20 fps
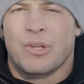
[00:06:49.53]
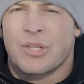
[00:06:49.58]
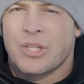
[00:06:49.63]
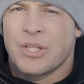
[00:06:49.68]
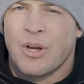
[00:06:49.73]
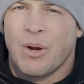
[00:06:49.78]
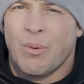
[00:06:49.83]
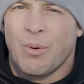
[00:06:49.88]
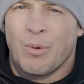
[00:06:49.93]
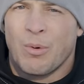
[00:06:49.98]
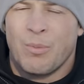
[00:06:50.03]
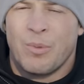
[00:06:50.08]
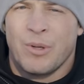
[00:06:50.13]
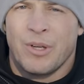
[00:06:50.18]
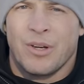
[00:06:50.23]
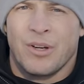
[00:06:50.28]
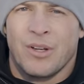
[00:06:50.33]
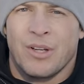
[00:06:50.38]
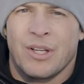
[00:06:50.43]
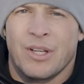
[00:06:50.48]
a
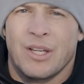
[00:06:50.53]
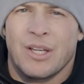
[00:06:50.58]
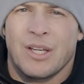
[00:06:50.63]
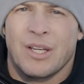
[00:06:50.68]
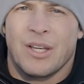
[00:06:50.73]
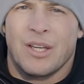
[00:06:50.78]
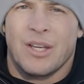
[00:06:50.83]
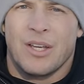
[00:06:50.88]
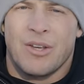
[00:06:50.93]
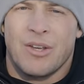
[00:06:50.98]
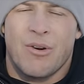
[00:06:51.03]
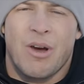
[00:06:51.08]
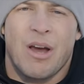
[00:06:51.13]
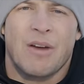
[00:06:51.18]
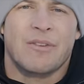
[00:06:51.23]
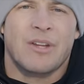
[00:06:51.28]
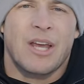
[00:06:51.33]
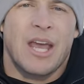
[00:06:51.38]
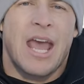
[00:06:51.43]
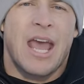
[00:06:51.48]
snowmobile, you
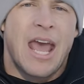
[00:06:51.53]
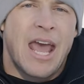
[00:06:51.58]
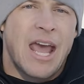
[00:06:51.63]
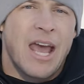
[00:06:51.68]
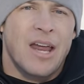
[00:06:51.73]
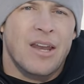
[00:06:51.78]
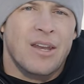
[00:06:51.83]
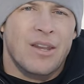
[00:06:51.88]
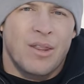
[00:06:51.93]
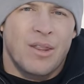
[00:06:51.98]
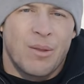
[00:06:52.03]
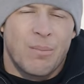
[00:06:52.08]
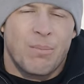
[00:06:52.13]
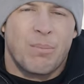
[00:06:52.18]
have to add the